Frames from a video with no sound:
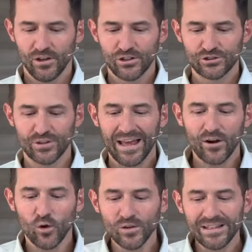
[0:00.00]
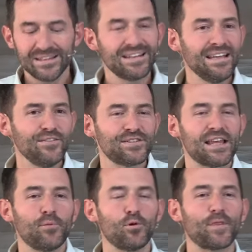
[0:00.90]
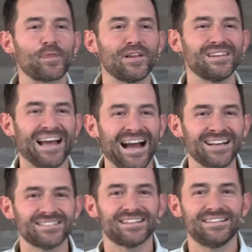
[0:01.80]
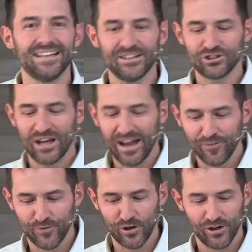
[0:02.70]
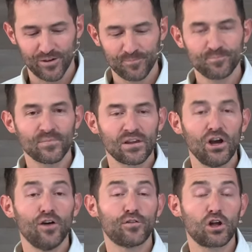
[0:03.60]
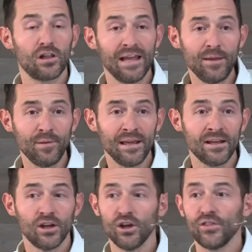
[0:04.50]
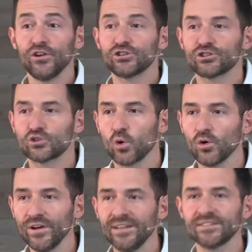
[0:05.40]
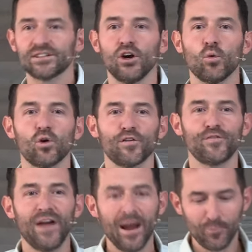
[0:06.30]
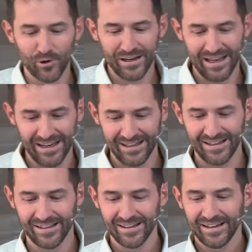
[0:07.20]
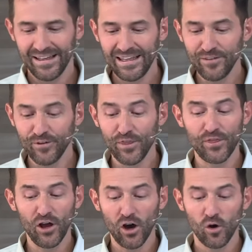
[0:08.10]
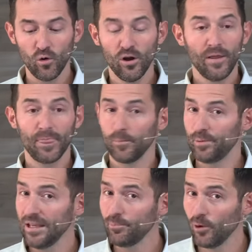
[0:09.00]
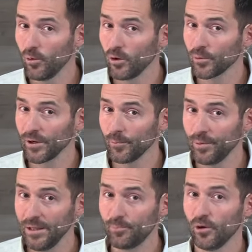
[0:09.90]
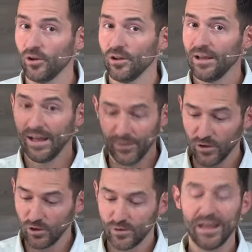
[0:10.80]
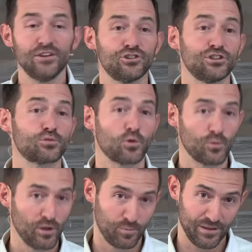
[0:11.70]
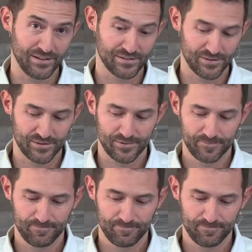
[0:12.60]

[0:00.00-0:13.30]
So that only leaves them with the last ditch effort of claiming the stories were fabricated, even though the people were real people, and the locations were real places.